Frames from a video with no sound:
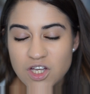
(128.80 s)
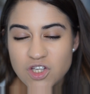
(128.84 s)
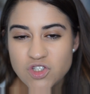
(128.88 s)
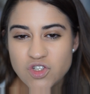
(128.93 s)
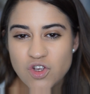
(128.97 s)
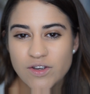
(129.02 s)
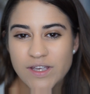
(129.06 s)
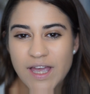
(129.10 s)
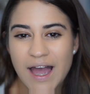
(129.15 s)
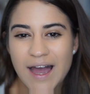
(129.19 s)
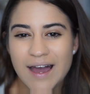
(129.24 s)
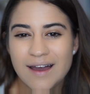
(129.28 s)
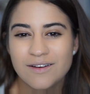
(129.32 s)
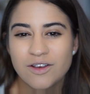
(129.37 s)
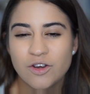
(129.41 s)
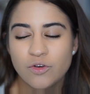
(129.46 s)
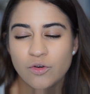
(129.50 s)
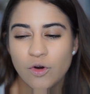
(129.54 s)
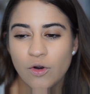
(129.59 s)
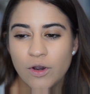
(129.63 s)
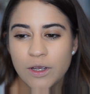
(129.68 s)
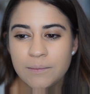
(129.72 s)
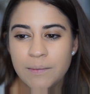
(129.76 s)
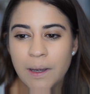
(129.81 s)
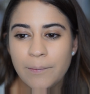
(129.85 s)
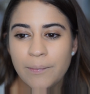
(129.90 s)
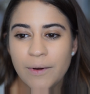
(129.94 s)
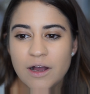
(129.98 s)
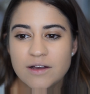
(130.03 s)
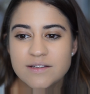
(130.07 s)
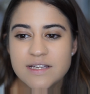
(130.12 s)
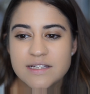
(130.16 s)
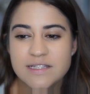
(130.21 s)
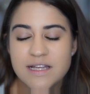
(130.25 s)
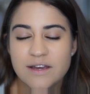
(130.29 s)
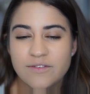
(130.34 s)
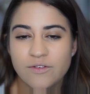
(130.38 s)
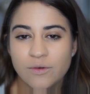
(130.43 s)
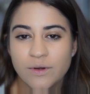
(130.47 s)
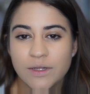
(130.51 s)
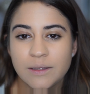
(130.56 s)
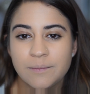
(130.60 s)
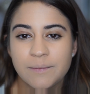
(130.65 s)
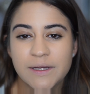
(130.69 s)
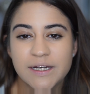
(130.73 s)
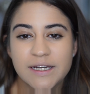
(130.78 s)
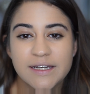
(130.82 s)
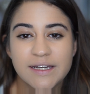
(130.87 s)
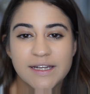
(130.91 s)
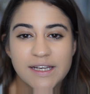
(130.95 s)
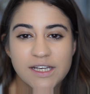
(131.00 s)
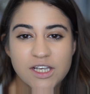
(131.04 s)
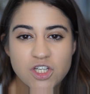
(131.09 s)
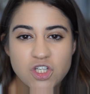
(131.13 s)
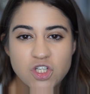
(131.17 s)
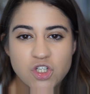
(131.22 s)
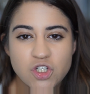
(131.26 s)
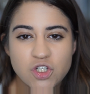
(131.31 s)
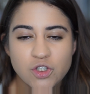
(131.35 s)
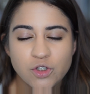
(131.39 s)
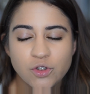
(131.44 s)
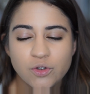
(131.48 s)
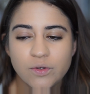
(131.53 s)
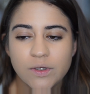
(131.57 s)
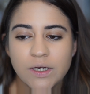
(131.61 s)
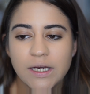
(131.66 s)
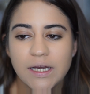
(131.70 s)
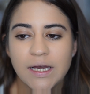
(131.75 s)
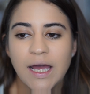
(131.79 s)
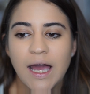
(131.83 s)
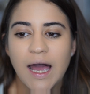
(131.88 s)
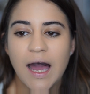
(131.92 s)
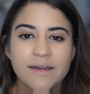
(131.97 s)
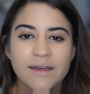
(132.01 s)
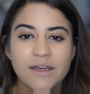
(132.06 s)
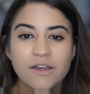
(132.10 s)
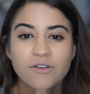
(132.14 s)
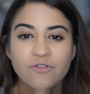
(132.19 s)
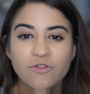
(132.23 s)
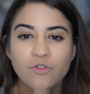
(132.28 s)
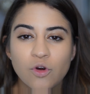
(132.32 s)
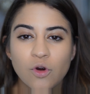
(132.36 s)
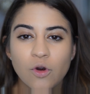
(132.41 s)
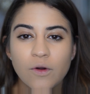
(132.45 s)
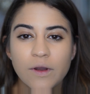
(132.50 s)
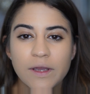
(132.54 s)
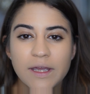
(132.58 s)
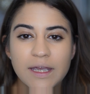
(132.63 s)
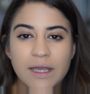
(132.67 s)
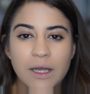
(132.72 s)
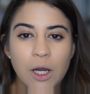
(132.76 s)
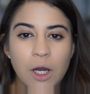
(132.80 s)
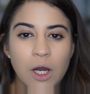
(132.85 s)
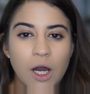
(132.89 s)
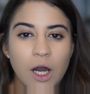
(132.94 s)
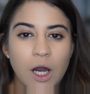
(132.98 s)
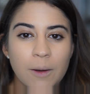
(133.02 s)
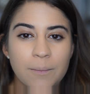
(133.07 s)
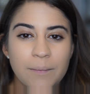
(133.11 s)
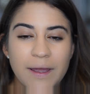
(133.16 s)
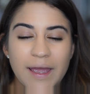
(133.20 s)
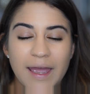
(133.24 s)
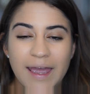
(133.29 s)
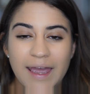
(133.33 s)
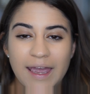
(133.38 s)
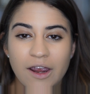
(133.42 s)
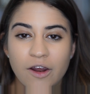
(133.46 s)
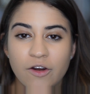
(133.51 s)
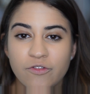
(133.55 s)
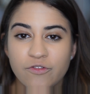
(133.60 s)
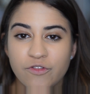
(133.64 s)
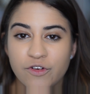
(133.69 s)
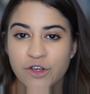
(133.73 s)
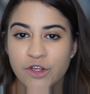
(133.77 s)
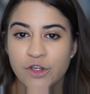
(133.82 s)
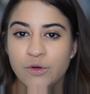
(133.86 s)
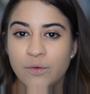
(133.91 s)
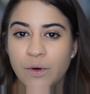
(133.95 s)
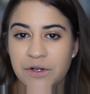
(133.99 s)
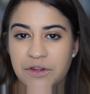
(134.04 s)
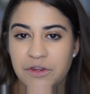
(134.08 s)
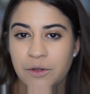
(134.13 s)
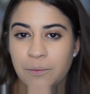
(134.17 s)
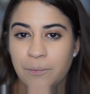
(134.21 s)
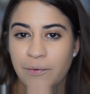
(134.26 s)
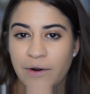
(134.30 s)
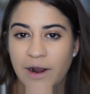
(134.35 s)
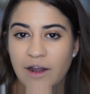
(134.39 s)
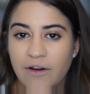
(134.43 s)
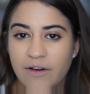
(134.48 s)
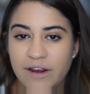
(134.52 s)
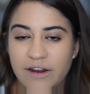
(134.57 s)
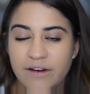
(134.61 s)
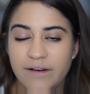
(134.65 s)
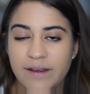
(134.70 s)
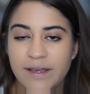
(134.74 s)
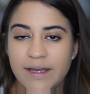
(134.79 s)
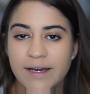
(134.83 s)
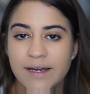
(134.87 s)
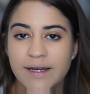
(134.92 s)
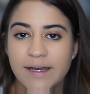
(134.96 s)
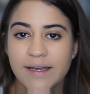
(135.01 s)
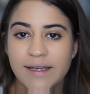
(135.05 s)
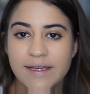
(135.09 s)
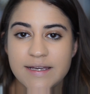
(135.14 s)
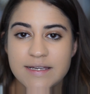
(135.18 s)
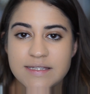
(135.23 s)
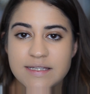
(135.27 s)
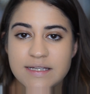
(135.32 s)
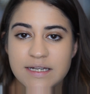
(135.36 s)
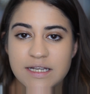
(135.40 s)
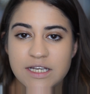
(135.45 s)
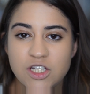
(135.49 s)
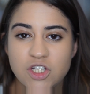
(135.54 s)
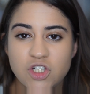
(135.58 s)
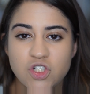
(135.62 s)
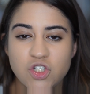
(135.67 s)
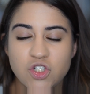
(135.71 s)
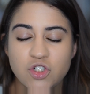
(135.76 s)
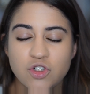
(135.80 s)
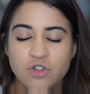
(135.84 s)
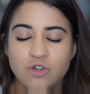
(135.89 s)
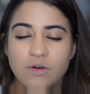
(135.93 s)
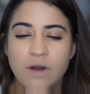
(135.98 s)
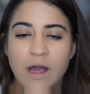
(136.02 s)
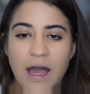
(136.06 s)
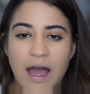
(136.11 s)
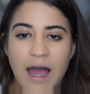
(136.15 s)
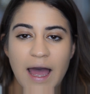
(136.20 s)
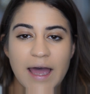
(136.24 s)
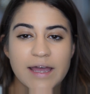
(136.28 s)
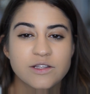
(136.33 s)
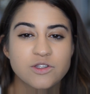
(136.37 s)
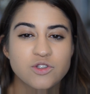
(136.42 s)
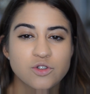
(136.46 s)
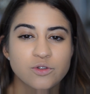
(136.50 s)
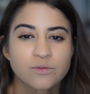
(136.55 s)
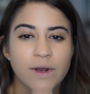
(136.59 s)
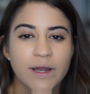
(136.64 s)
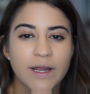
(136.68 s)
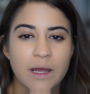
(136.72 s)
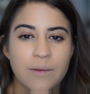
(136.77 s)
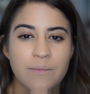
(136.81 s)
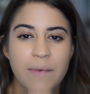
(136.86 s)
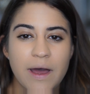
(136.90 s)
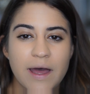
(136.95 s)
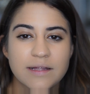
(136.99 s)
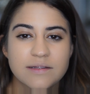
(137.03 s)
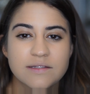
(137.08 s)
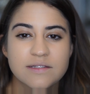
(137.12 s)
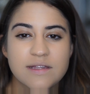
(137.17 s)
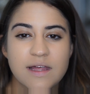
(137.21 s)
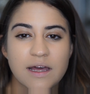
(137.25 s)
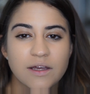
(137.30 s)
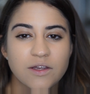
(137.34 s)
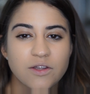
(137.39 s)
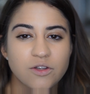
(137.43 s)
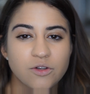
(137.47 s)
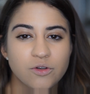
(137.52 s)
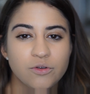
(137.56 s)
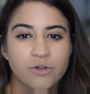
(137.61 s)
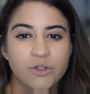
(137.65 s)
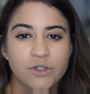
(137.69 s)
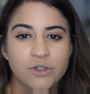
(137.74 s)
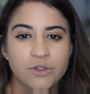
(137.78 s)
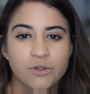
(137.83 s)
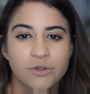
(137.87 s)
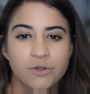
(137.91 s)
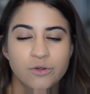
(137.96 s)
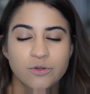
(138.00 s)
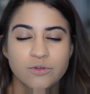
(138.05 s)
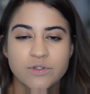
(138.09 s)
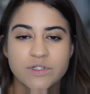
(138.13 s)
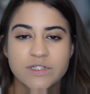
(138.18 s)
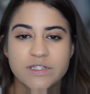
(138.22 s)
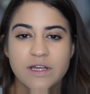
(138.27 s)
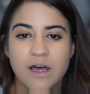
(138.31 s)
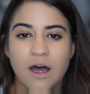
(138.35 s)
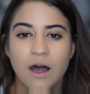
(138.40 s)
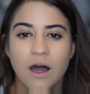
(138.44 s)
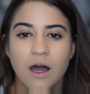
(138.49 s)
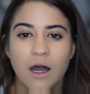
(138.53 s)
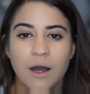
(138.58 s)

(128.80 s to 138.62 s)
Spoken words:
so yeah, growing my brows has never really been an issue. If growing hair for you in the brow area is an issue, I do recommend that you use